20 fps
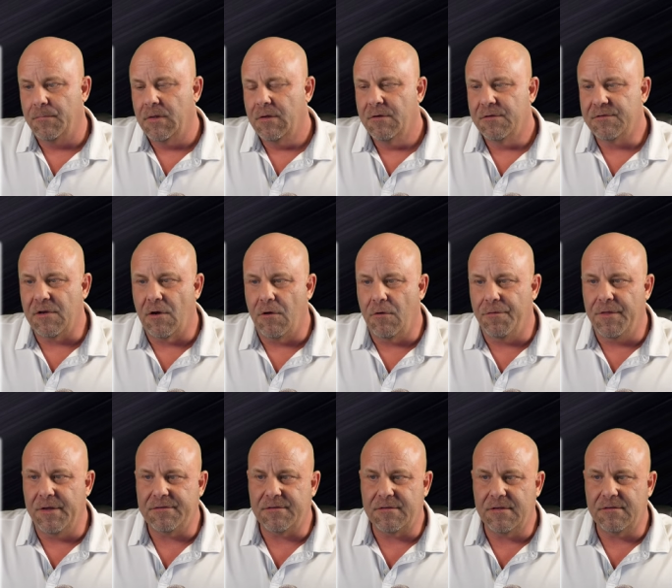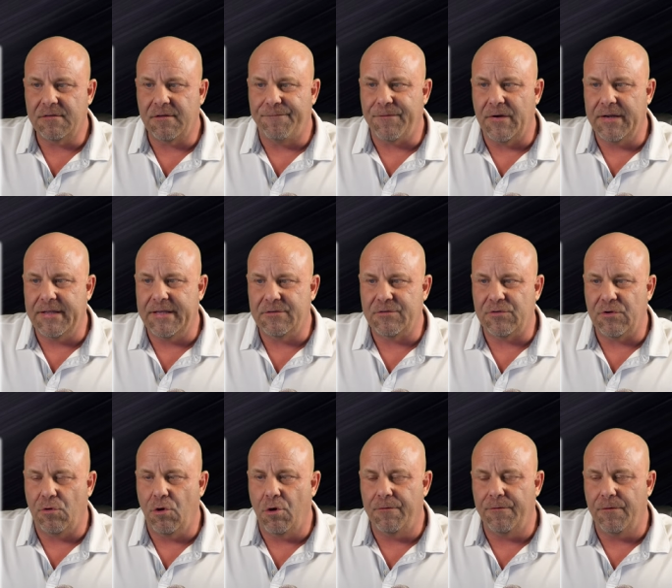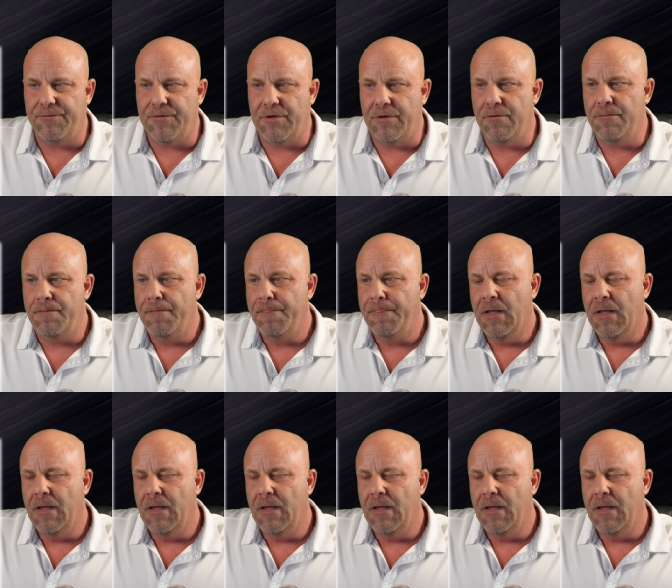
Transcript: So this is the financial overview.